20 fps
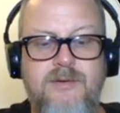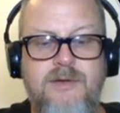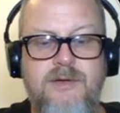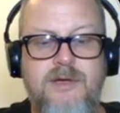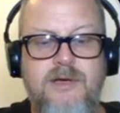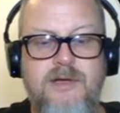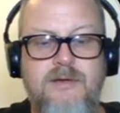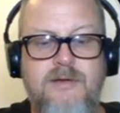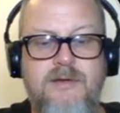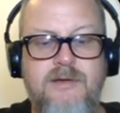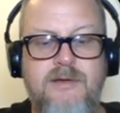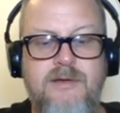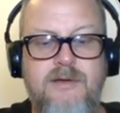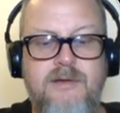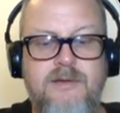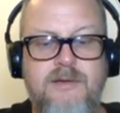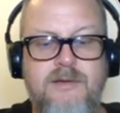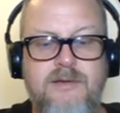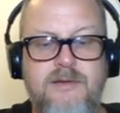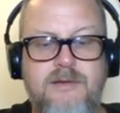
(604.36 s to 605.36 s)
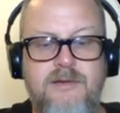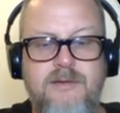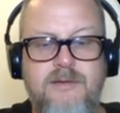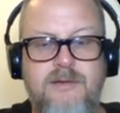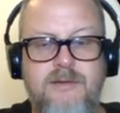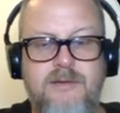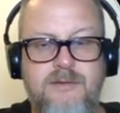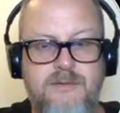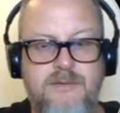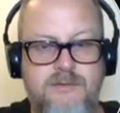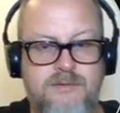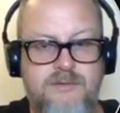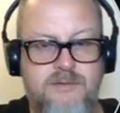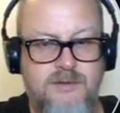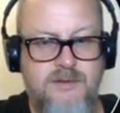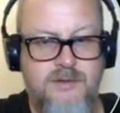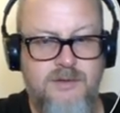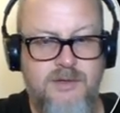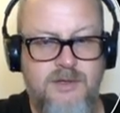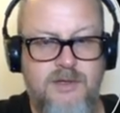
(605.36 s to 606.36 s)
get it
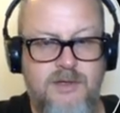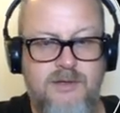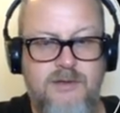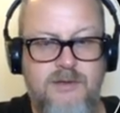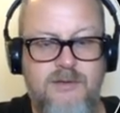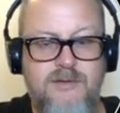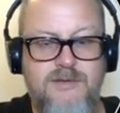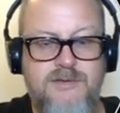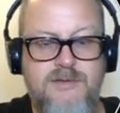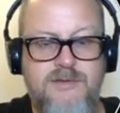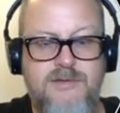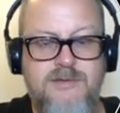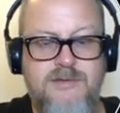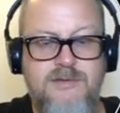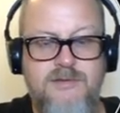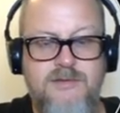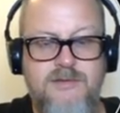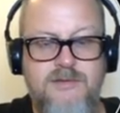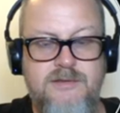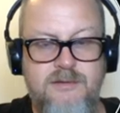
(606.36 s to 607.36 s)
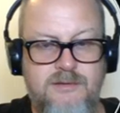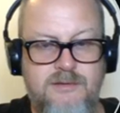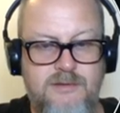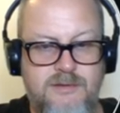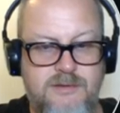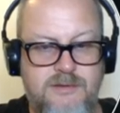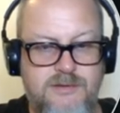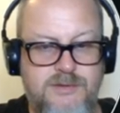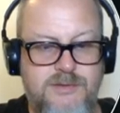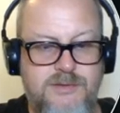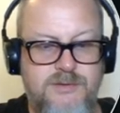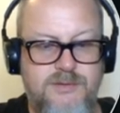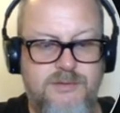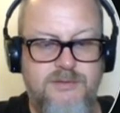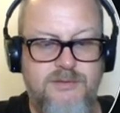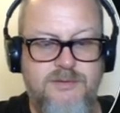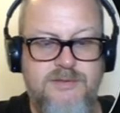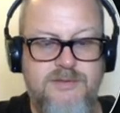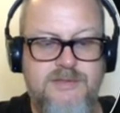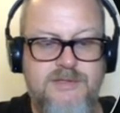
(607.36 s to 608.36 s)
closer
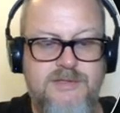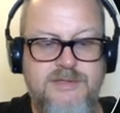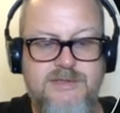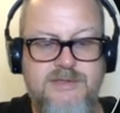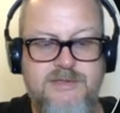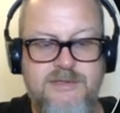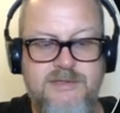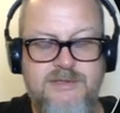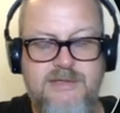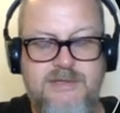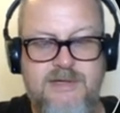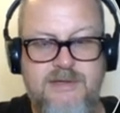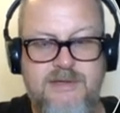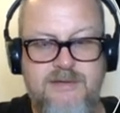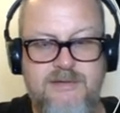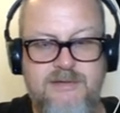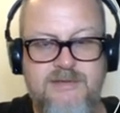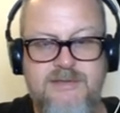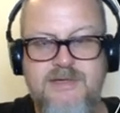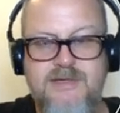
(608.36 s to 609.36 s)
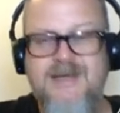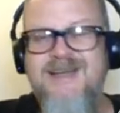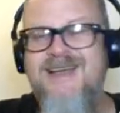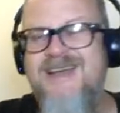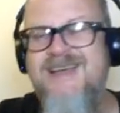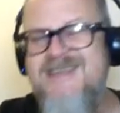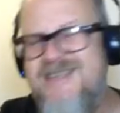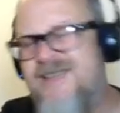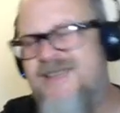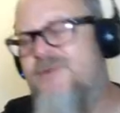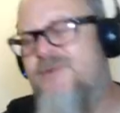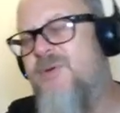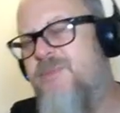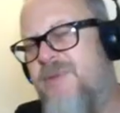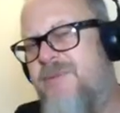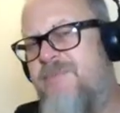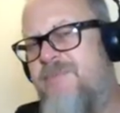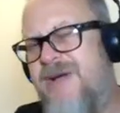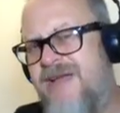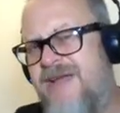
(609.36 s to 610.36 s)
to 60 seconds. Actually, that would be
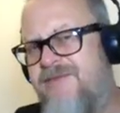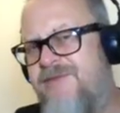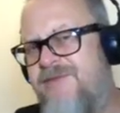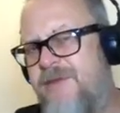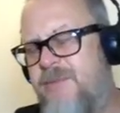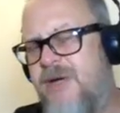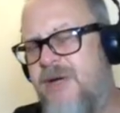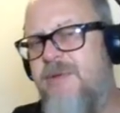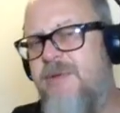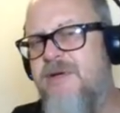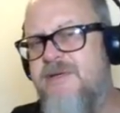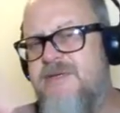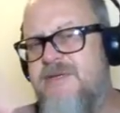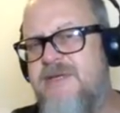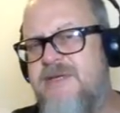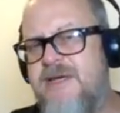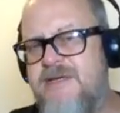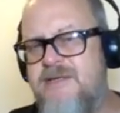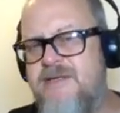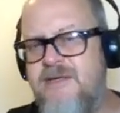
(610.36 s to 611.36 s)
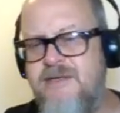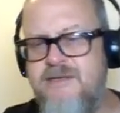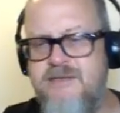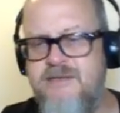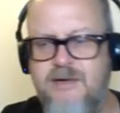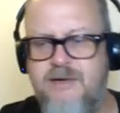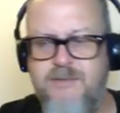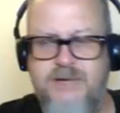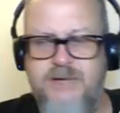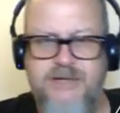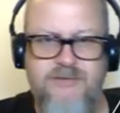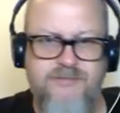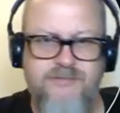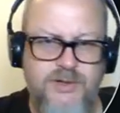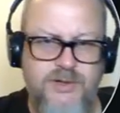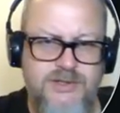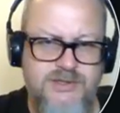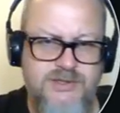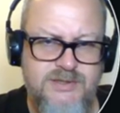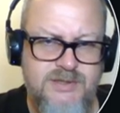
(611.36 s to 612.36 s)
bad feedback because it actually is not about the
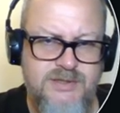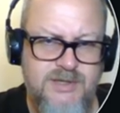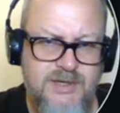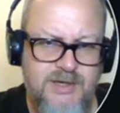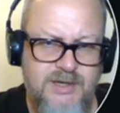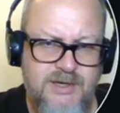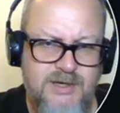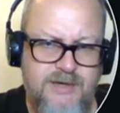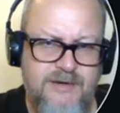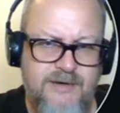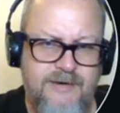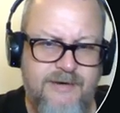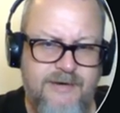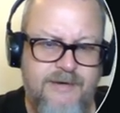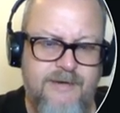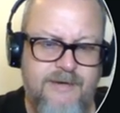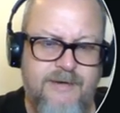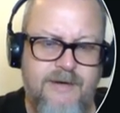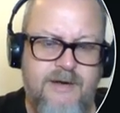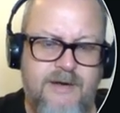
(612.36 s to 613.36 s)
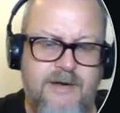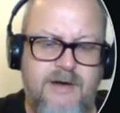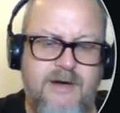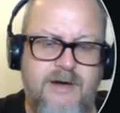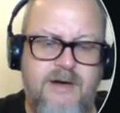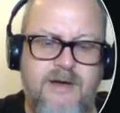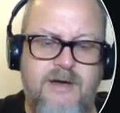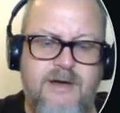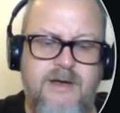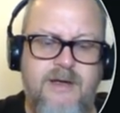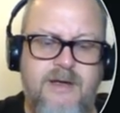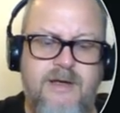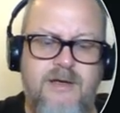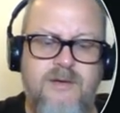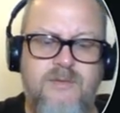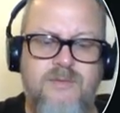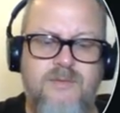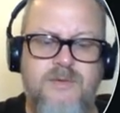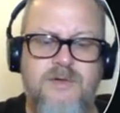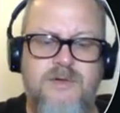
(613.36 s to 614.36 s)
voice. I
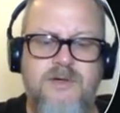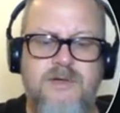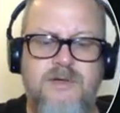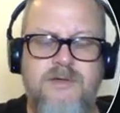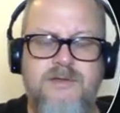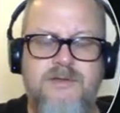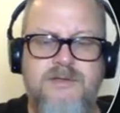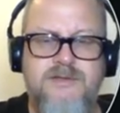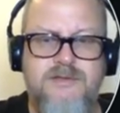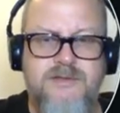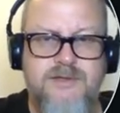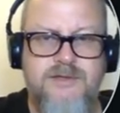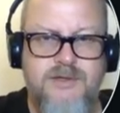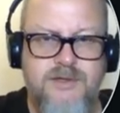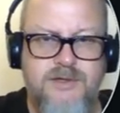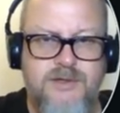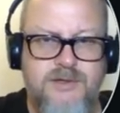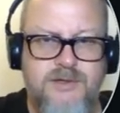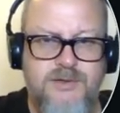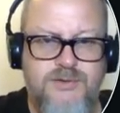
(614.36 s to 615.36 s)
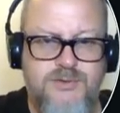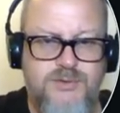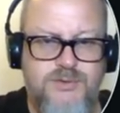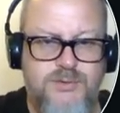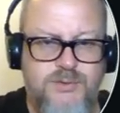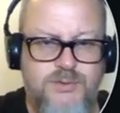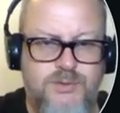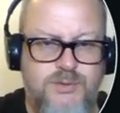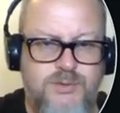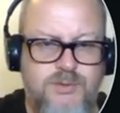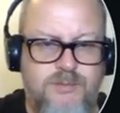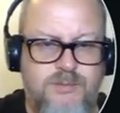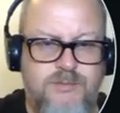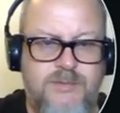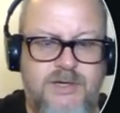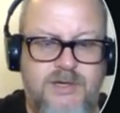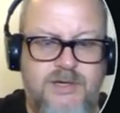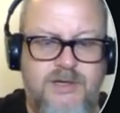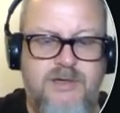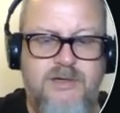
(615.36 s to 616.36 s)
want to
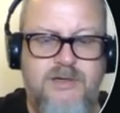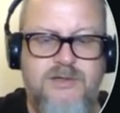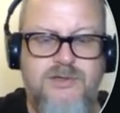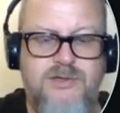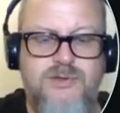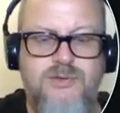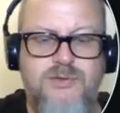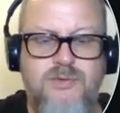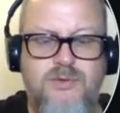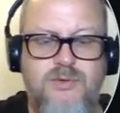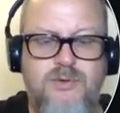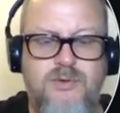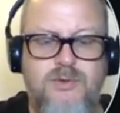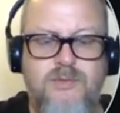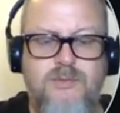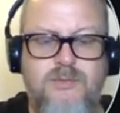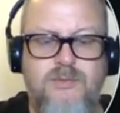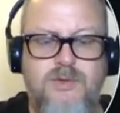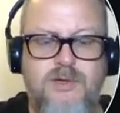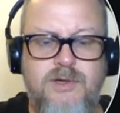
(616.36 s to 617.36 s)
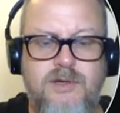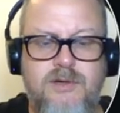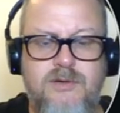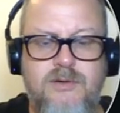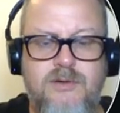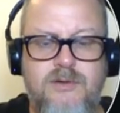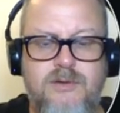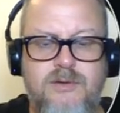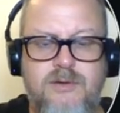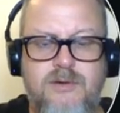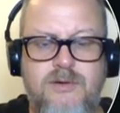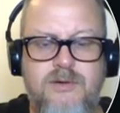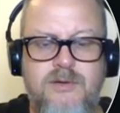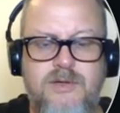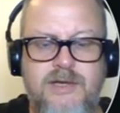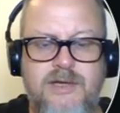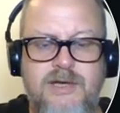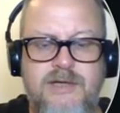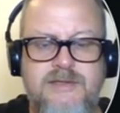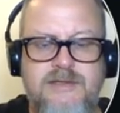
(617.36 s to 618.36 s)
make sure we call
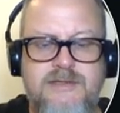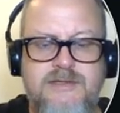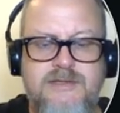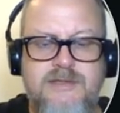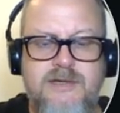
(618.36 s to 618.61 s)
it